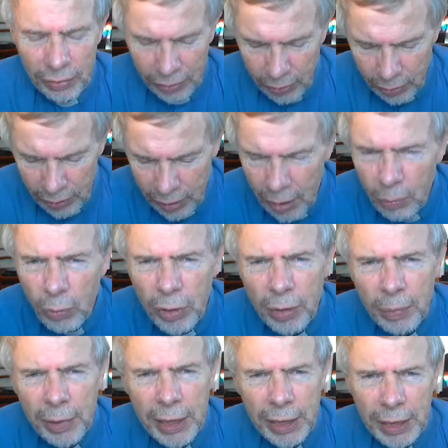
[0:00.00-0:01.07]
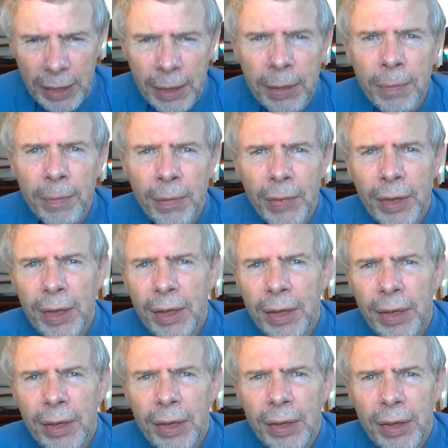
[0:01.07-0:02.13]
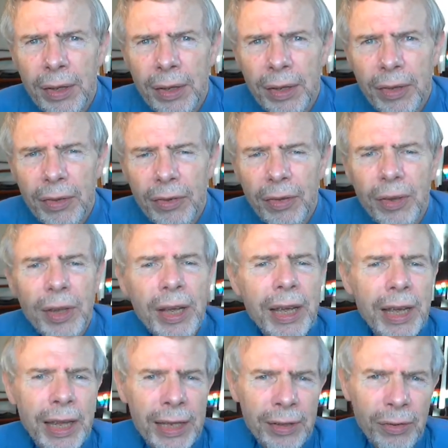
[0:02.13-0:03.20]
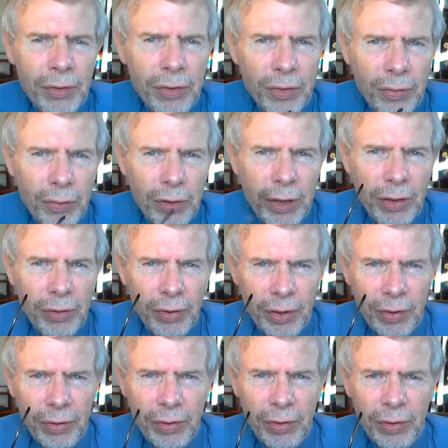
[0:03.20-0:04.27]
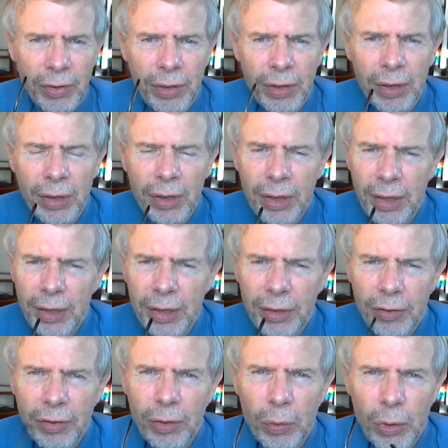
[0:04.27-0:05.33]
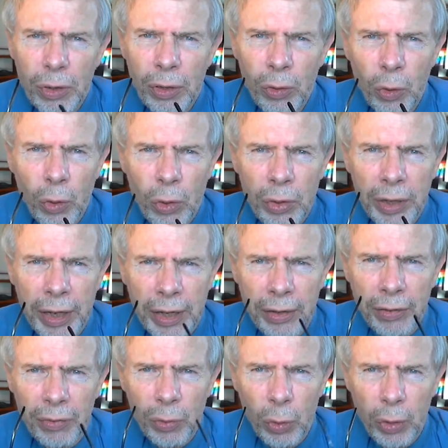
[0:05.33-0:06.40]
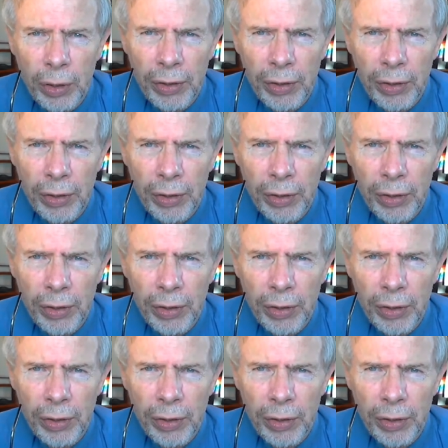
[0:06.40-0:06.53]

So come with me to the hands of Jesus, and let's see what the Lord has for